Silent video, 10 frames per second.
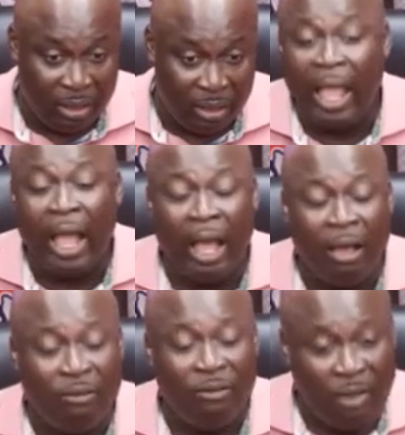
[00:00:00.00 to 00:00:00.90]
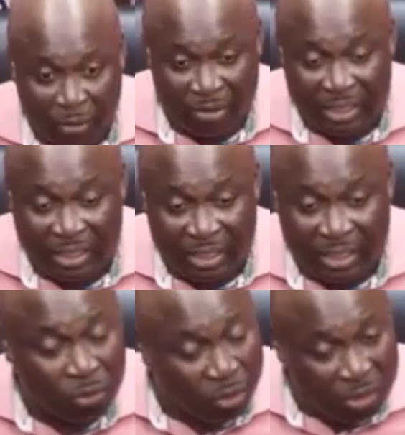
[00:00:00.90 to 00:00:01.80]
I have a lot of friends
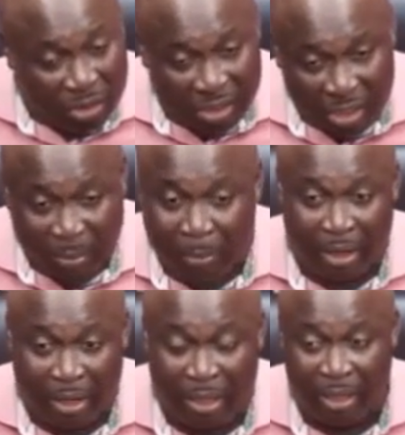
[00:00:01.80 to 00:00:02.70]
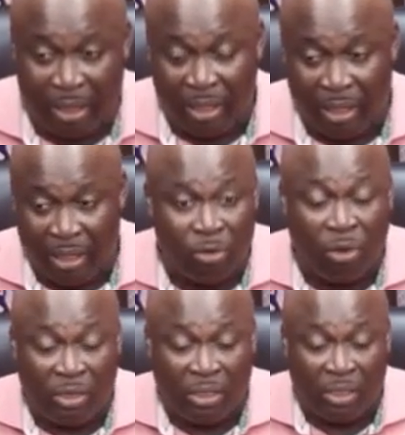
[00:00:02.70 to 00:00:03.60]
across Europe and America
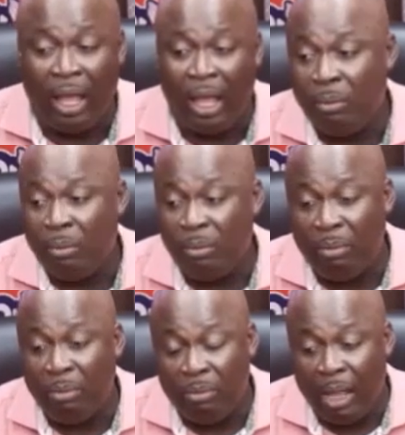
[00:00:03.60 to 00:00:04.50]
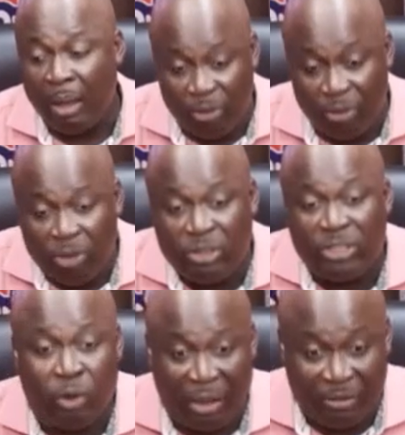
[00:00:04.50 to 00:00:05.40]
because I'm fortunate
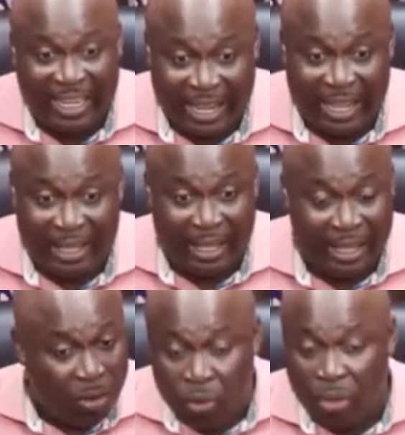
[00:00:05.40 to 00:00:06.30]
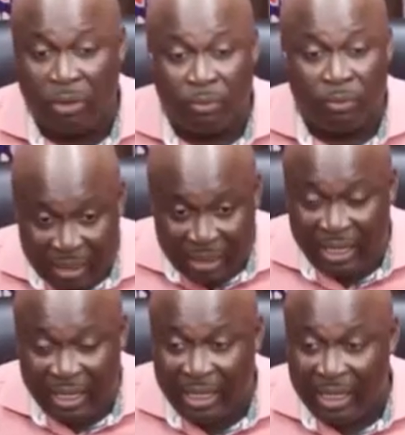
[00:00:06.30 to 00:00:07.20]
to have stayed there. Look,
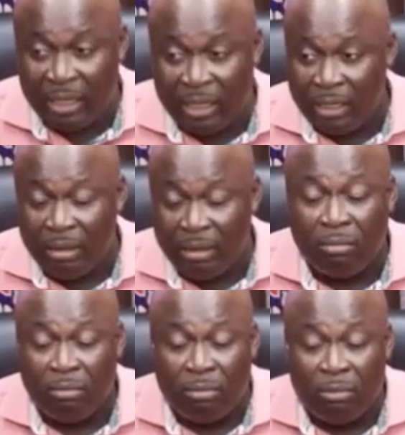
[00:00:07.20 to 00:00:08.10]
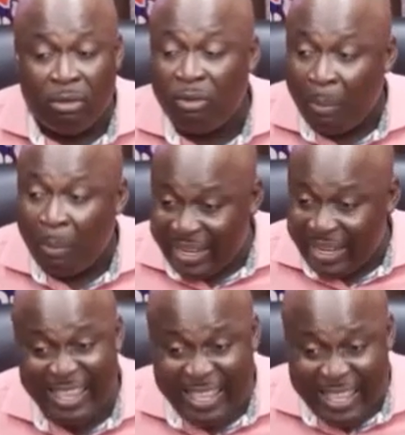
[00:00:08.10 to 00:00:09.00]
Oskeni, for my
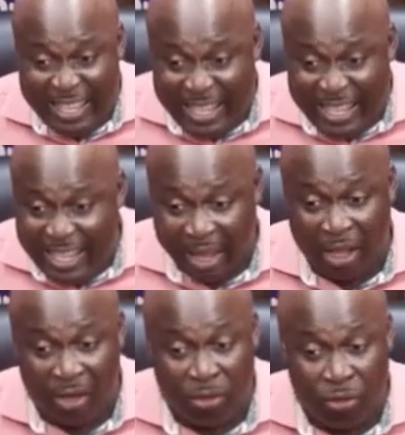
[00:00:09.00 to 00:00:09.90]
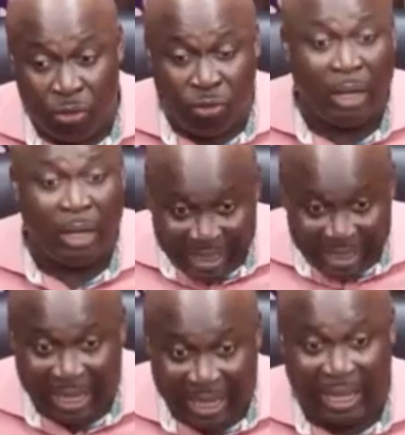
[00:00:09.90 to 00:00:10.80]
10 years of my adulthood, I'm
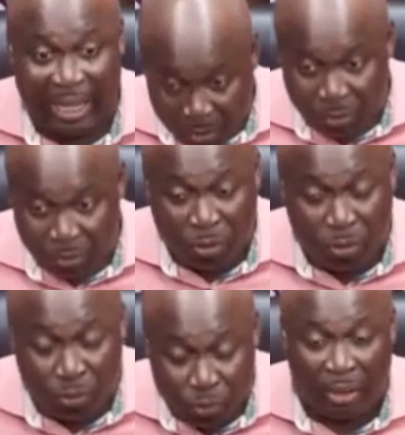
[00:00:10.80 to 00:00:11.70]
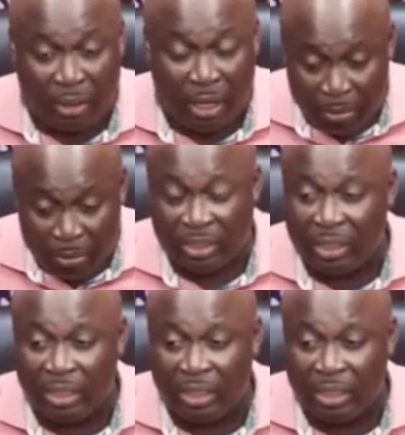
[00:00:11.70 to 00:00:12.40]
acquainted Abrichi.